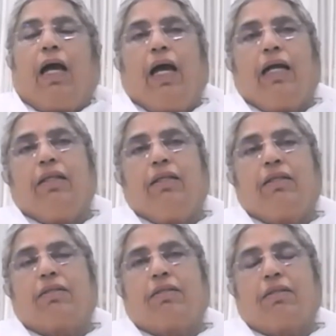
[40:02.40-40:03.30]

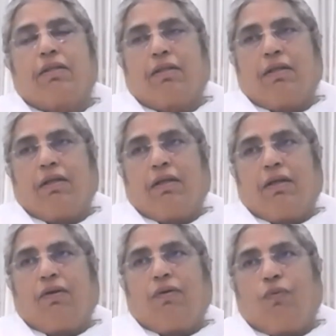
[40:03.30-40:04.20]
And
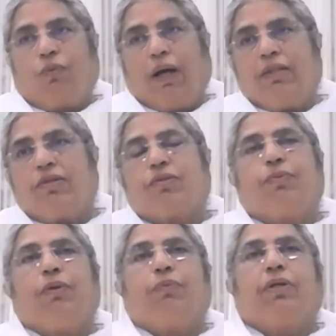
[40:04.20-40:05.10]
once
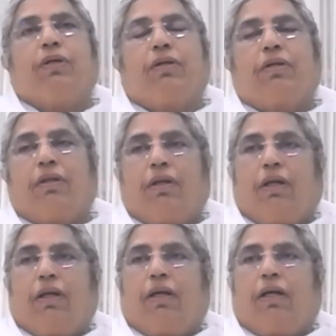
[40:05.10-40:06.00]
we were
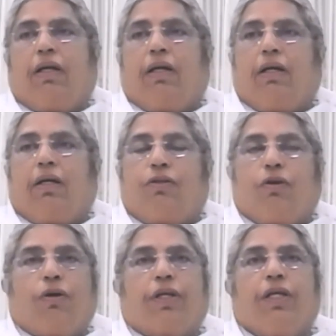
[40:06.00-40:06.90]

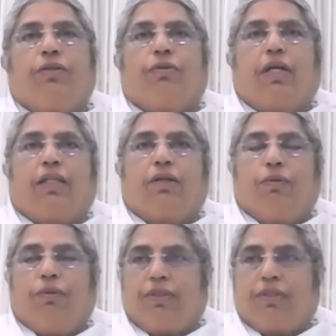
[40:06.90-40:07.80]
talking to Dadi
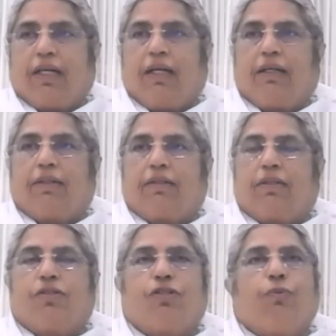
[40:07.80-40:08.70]
Gulzar,
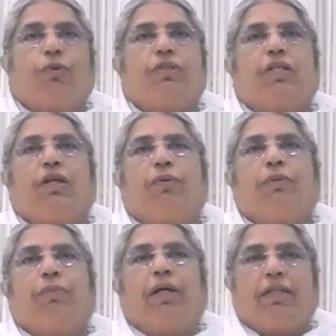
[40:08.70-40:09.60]
she was in our
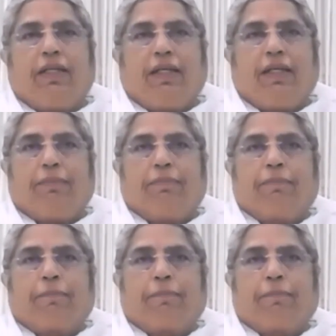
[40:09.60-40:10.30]
bhatti.